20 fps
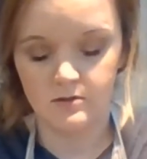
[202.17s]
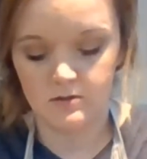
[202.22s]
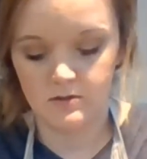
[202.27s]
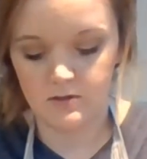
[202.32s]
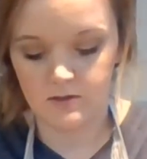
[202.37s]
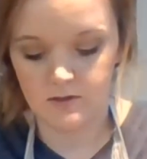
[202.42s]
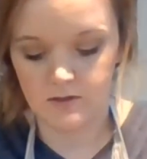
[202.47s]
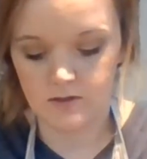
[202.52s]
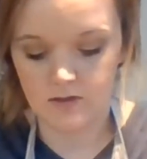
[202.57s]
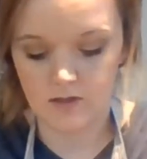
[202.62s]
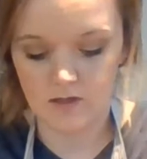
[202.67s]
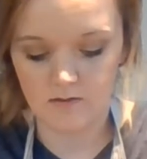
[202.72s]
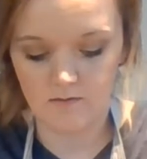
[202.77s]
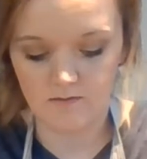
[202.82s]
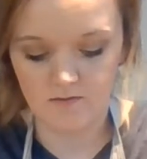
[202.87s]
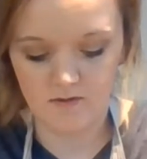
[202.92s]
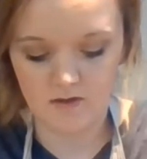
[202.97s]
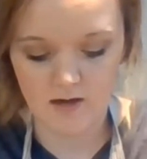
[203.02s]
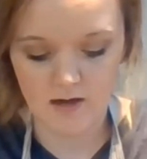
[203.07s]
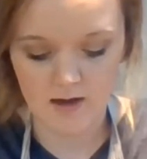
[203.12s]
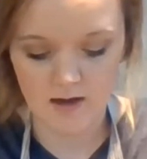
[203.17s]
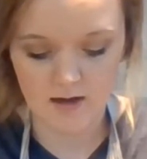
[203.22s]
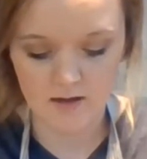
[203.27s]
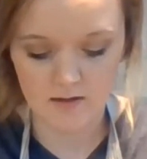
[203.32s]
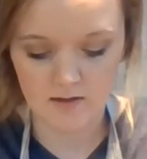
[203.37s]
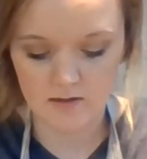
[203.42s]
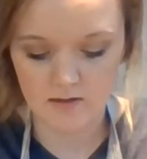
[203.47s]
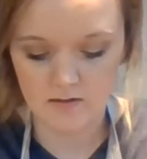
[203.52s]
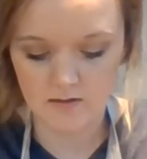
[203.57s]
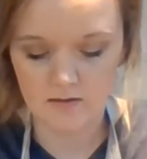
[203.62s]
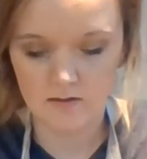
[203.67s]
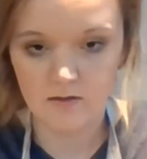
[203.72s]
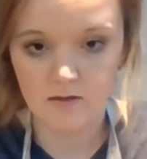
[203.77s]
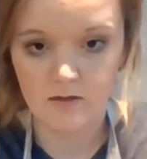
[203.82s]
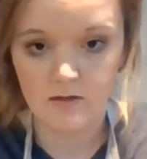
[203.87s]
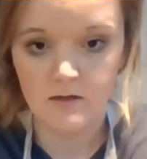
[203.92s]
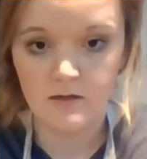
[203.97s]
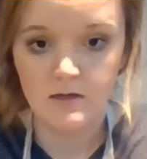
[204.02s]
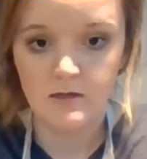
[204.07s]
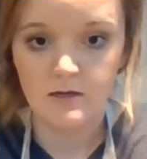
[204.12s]
Let's see if that...
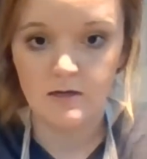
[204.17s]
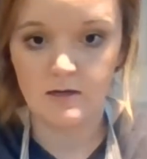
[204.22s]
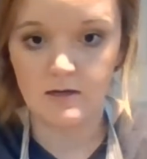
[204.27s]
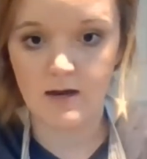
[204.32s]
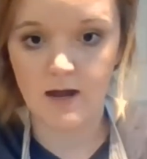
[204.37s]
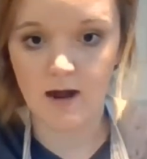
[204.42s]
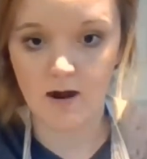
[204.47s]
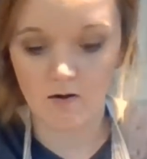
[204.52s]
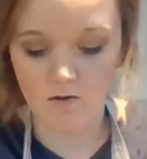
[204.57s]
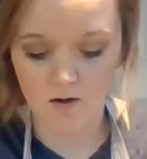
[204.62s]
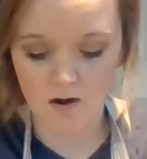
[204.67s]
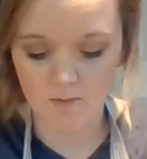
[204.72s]
Now,